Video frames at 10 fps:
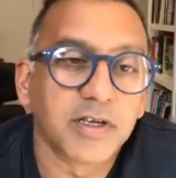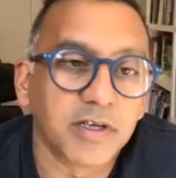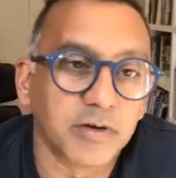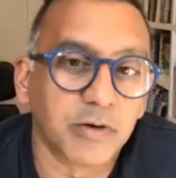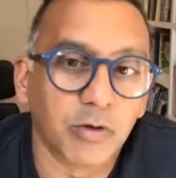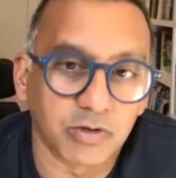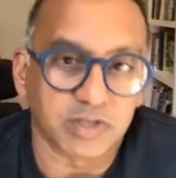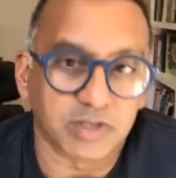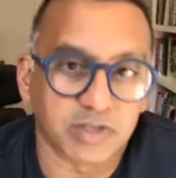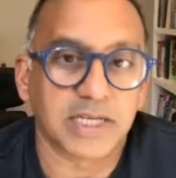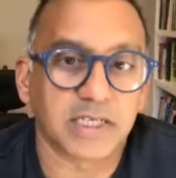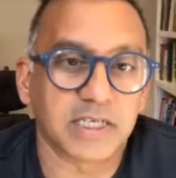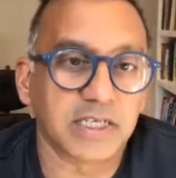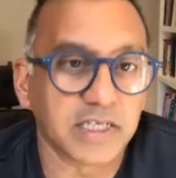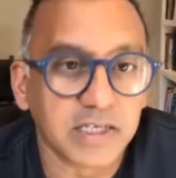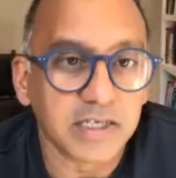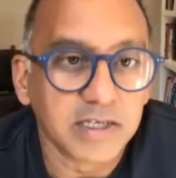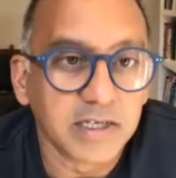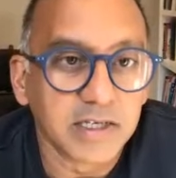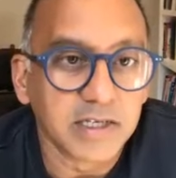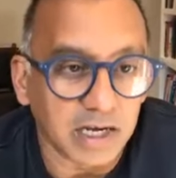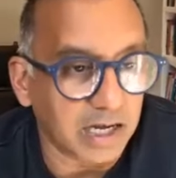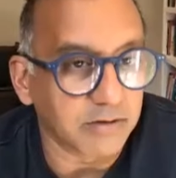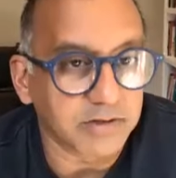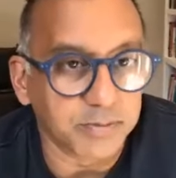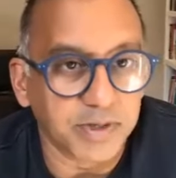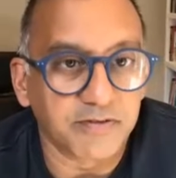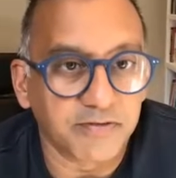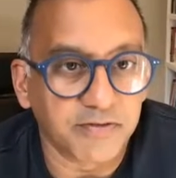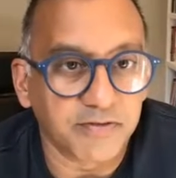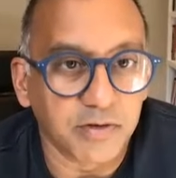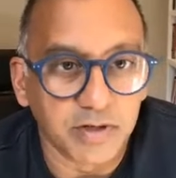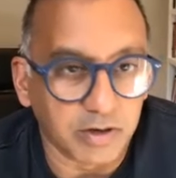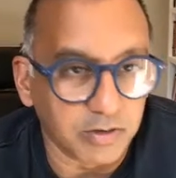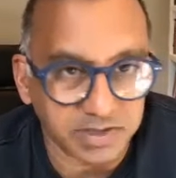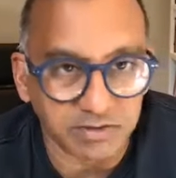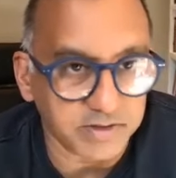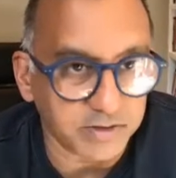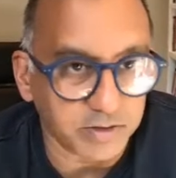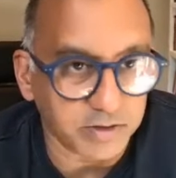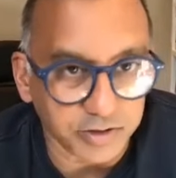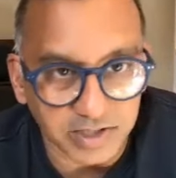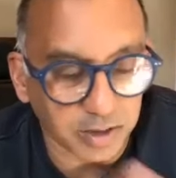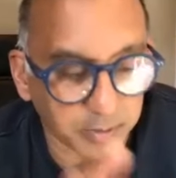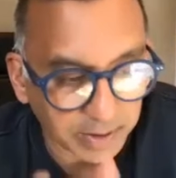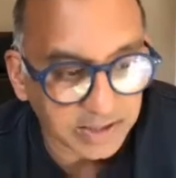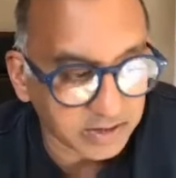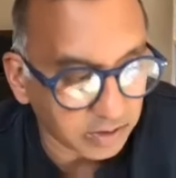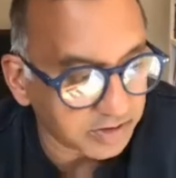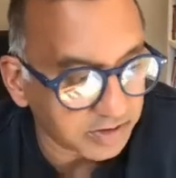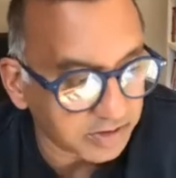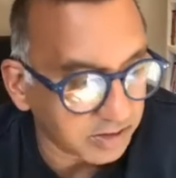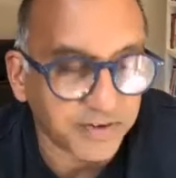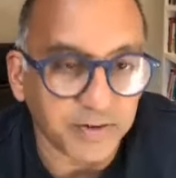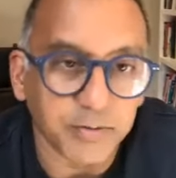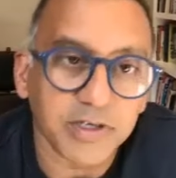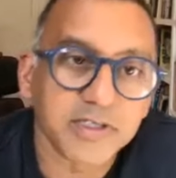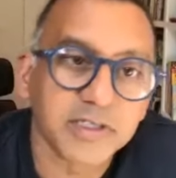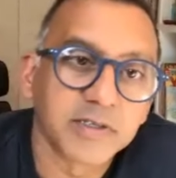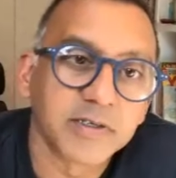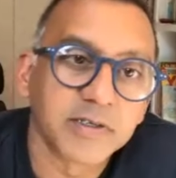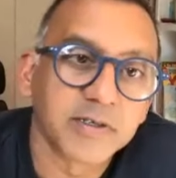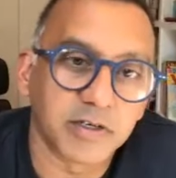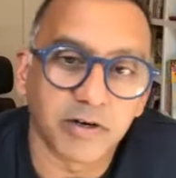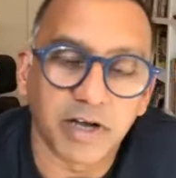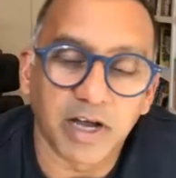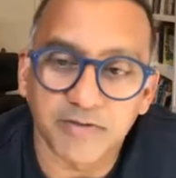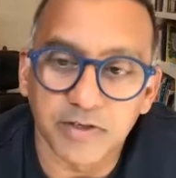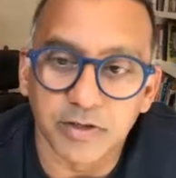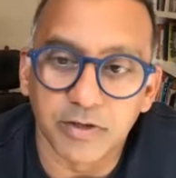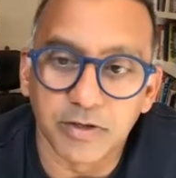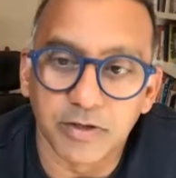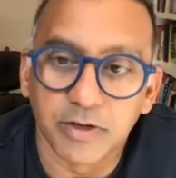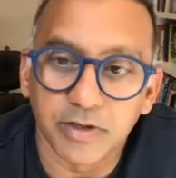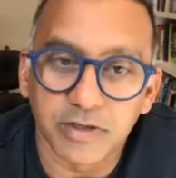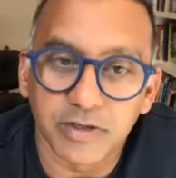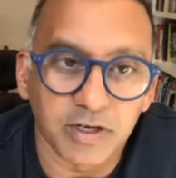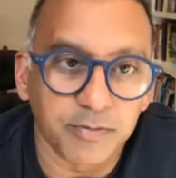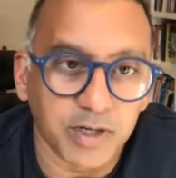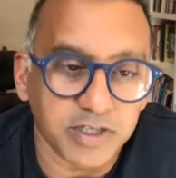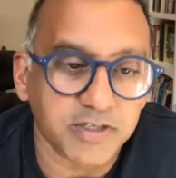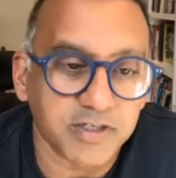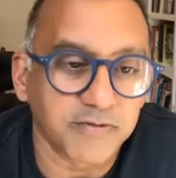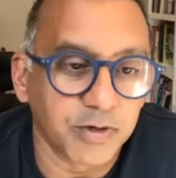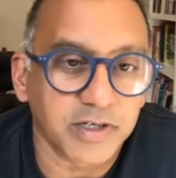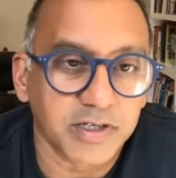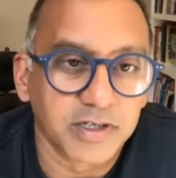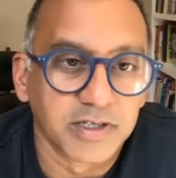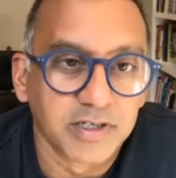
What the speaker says: you're automatically allowed to bid for a whole series of contracts that are placed onto those frameworks. So you don't have to do much of the work.